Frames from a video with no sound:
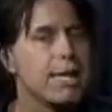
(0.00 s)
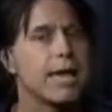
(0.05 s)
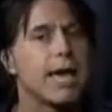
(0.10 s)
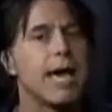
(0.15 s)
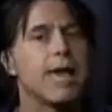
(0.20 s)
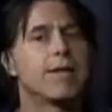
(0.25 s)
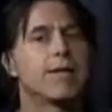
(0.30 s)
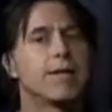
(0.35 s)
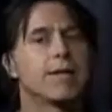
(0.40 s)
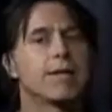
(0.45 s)

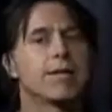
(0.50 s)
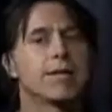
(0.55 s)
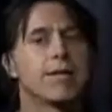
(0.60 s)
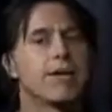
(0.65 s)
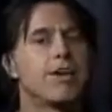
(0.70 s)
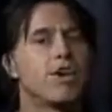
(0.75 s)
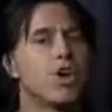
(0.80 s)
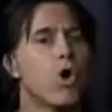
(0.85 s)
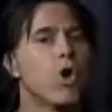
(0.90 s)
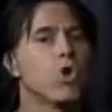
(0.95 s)
And they're
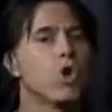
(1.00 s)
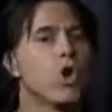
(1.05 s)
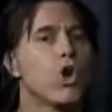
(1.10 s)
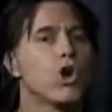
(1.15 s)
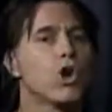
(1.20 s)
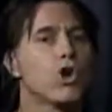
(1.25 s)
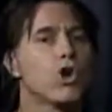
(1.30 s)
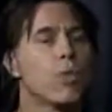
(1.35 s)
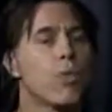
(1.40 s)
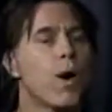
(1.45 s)
no
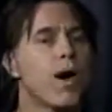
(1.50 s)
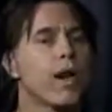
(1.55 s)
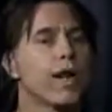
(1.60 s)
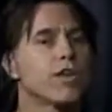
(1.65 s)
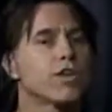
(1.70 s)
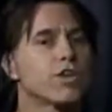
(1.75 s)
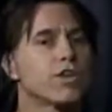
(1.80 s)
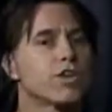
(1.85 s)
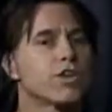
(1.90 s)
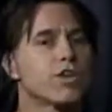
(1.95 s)
longer wanting
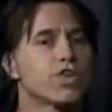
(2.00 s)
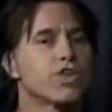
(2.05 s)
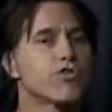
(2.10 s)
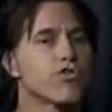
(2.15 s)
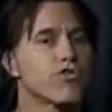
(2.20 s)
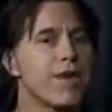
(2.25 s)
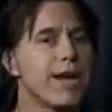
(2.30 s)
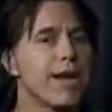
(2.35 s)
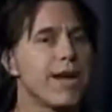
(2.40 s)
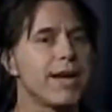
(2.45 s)
to
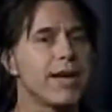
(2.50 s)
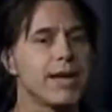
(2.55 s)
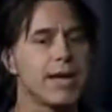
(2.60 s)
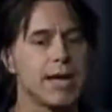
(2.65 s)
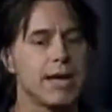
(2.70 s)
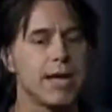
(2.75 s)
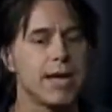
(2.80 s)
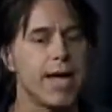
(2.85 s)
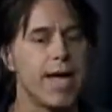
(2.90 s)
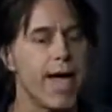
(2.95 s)
trade
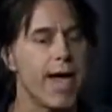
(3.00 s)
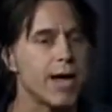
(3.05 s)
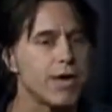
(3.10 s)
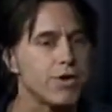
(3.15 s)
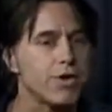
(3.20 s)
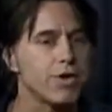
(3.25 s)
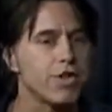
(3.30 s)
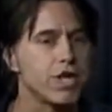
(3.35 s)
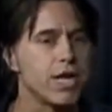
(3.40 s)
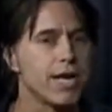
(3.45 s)

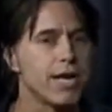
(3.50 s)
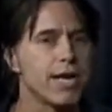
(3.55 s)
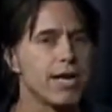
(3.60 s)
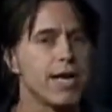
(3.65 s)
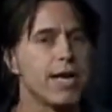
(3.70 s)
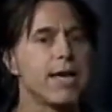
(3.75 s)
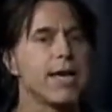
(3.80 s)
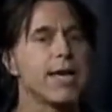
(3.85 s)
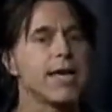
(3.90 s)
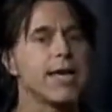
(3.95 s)
energy
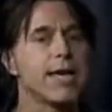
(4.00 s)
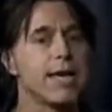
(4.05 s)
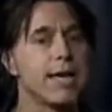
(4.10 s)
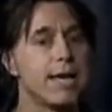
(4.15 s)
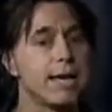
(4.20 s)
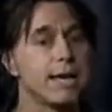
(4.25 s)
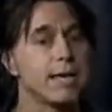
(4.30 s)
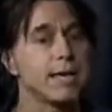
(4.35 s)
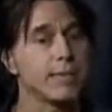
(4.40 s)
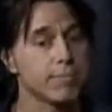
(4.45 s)

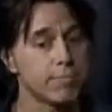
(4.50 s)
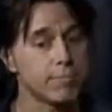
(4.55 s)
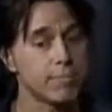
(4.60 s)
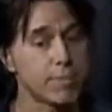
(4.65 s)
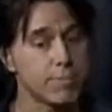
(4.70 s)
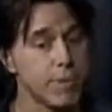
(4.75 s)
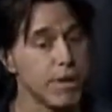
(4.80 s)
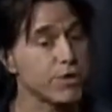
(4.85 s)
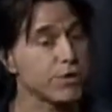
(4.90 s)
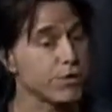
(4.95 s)
in the
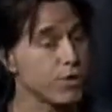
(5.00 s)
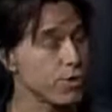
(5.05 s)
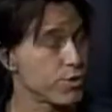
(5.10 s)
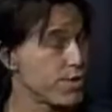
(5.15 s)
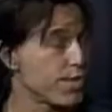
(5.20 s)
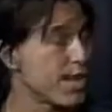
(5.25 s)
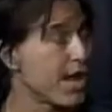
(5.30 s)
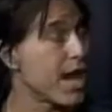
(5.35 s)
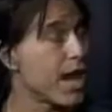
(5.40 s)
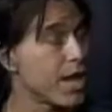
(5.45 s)

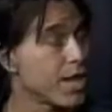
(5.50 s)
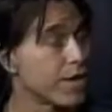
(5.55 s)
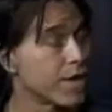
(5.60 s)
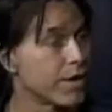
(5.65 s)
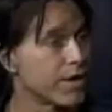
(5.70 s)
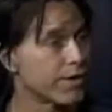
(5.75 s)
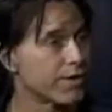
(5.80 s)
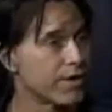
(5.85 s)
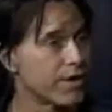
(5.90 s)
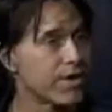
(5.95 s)

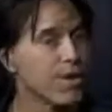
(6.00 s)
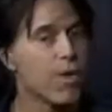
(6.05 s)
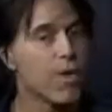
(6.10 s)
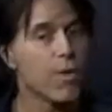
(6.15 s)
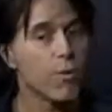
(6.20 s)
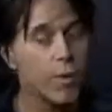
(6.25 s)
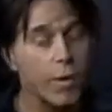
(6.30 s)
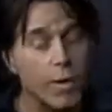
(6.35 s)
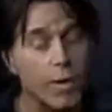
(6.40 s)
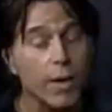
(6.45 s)
petrodollar, right?
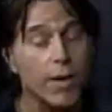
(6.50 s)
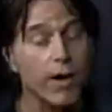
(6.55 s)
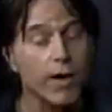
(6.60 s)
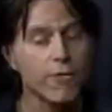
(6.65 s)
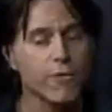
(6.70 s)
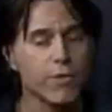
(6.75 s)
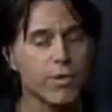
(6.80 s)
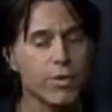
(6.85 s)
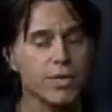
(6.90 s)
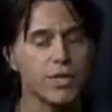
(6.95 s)
Well,
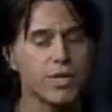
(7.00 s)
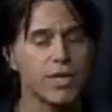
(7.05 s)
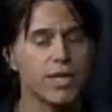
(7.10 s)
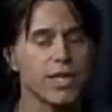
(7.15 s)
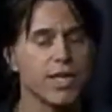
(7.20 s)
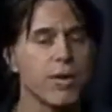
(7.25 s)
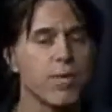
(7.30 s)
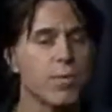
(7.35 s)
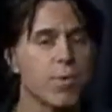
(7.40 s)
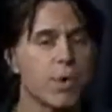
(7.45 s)

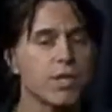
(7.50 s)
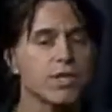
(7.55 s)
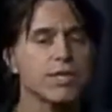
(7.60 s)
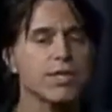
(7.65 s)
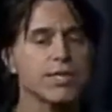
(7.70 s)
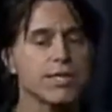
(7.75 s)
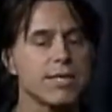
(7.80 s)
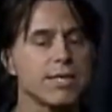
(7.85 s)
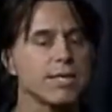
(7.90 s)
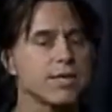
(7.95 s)
unfortunately, once
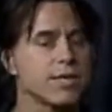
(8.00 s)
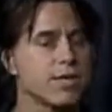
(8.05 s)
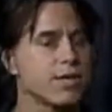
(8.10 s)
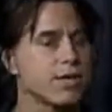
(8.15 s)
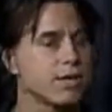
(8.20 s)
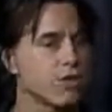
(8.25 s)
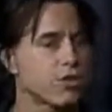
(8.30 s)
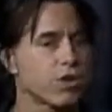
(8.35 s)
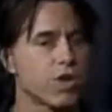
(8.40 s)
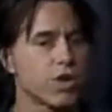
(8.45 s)
these things
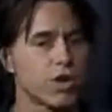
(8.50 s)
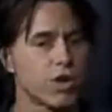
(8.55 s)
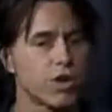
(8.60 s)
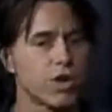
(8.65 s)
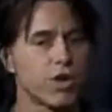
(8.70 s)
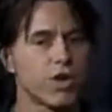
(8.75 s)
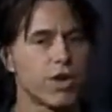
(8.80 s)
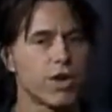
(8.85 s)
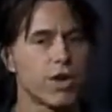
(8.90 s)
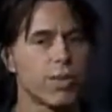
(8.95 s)
start
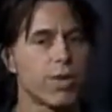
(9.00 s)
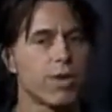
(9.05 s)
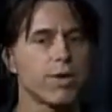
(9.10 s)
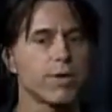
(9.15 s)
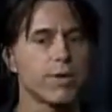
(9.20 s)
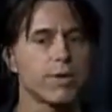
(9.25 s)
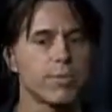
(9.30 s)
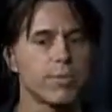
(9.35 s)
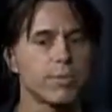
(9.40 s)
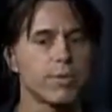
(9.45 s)
occurring,
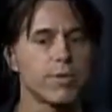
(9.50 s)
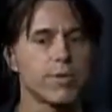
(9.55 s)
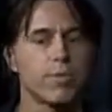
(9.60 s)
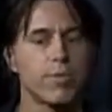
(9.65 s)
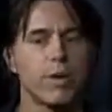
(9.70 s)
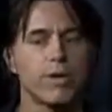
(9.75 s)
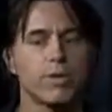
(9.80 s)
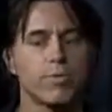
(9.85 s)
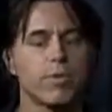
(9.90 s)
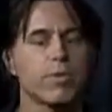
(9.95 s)

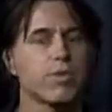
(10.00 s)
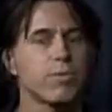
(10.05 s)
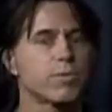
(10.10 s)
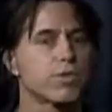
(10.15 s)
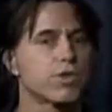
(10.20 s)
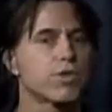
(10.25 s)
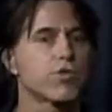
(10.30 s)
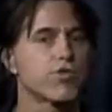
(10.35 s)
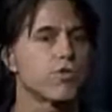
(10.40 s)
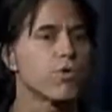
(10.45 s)
once we
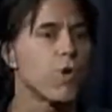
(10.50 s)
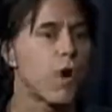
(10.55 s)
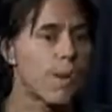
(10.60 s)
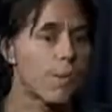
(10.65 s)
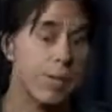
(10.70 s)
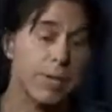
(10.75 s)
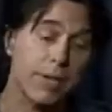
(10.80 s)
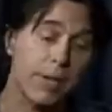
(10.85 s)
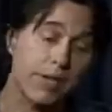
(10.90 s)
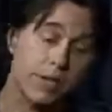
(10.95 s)
screw up,
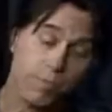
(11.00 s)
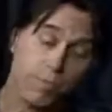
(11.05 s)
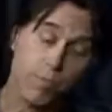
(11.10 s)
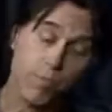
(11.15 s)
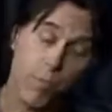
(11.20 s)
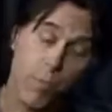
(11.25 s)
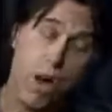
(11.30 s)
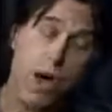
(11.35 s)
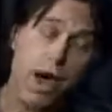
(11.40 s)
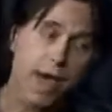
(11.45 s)
and that's
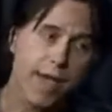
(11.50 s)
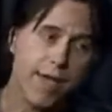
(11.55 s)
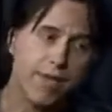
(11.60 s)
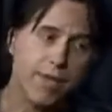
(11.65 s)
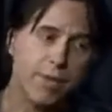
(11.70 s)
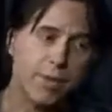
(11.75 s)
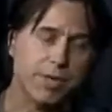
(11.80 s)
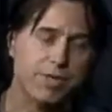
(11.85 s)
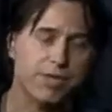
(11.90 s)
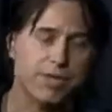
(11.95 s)
why
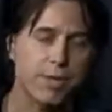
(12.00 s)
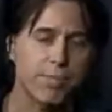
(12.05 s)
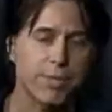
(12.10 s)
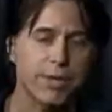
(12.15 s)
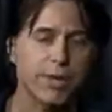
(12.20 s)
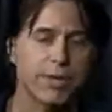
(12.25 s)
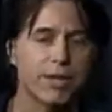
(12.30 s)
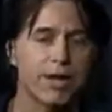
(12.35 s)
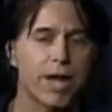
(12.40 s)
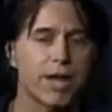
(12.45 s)
everybody's dumping
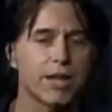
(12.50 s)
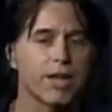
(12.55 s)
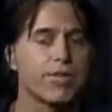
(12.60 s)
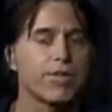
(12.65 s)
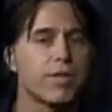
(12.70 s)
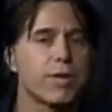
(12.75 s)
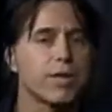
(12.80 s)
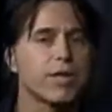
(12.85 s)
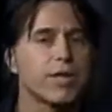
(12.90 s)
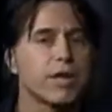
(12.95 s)
the dollar. If
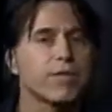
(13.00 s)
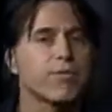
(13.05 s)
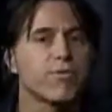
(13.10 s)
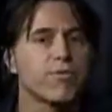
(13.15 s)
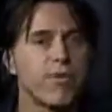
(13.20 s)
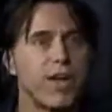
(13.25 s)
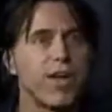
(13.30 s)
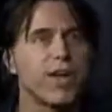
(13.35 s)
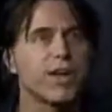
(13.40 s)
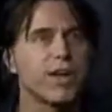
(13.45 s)
we dealt
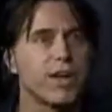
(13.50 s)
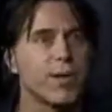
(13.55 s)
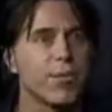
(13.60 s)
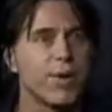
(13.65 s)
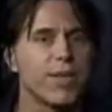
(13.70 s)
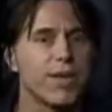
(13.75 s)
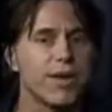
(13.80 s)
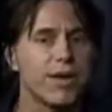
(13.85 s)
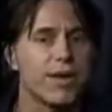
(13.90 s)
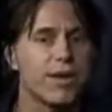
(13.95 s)
fairly
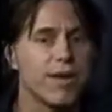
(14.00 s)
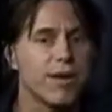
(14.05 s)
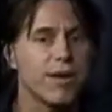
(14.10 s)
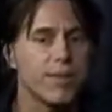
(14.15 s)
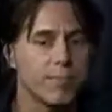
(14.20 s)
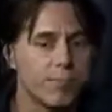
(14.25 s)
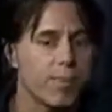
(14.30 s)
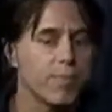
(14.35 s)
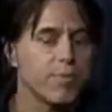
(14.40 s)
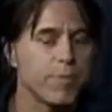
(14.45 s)
with
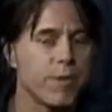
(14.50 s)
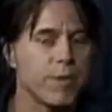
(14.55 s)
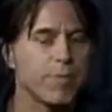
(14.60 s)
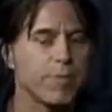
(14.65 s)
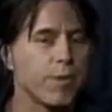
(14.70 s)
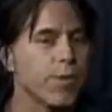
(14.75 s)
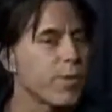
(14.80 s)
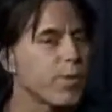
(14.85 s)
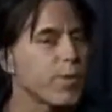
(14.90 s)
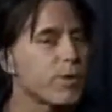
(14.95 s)

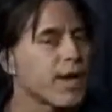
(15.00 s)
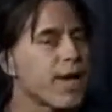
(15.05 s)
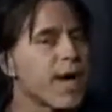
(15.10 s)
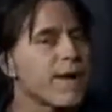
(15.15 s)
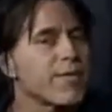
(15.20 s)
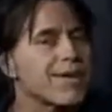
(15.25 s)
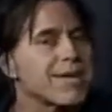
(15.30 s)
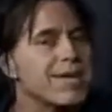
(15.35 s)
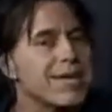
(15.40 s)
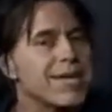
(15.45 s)
people, they wouldn't
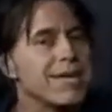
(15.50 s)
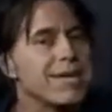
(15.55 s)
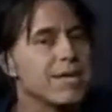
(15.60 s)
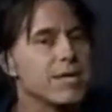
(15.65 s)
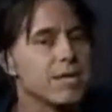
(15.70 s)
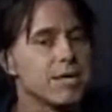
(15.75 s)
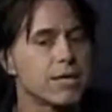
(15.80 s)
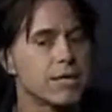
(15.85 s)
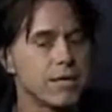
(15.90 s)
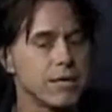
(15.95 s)
have a
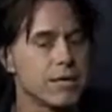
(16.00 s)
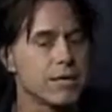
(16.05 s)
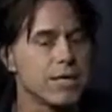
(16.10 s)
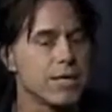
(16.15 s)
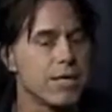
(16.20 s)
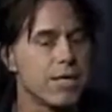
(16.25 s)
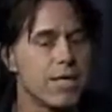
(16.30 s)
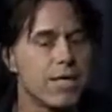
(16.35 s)
need, right?